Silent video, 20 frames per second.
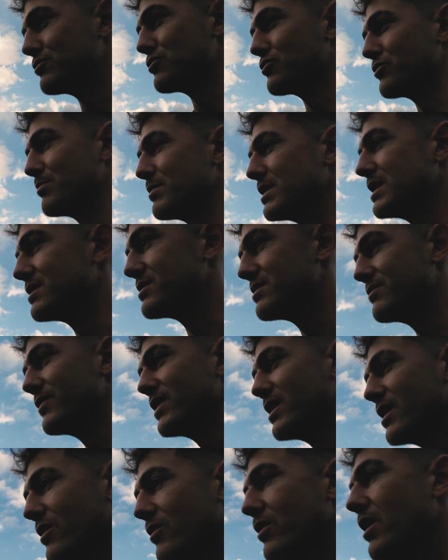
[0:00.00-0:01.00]
Jordan Peterson
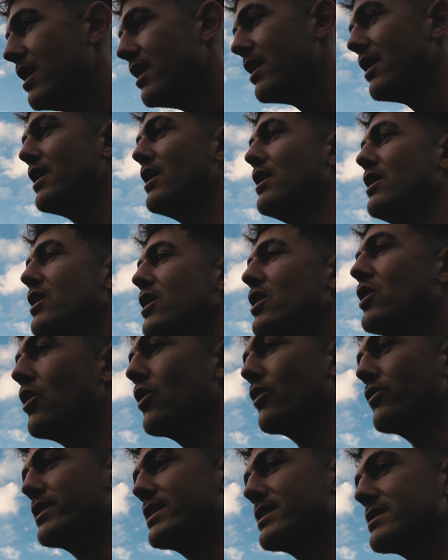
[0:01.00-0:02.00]
video on the